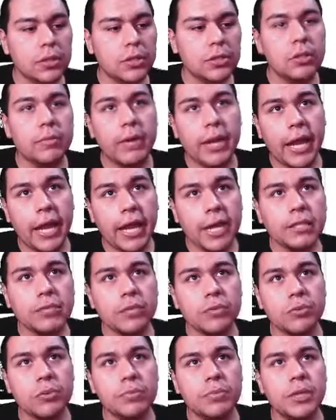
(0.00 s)
So my
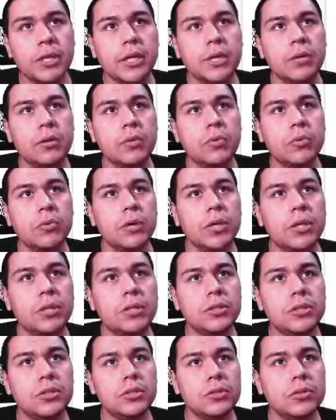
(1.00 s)
answer would be 1,
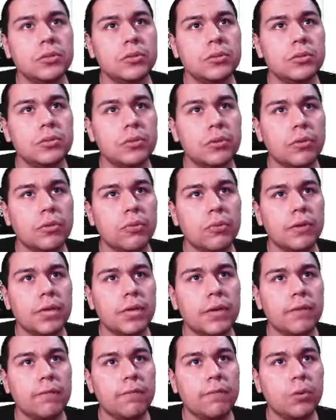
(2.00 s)
2,
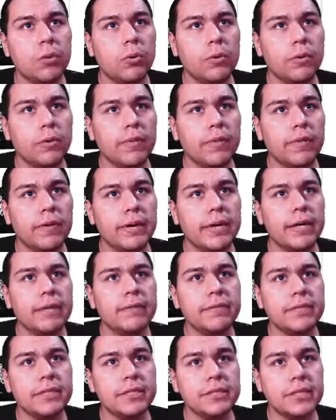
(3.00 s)
3, 4,
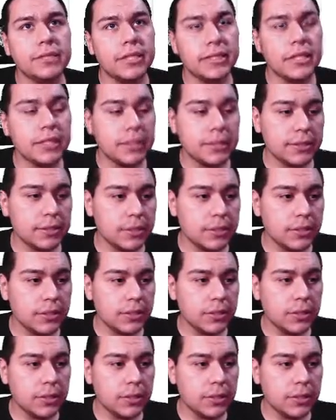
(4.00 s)
5, 6,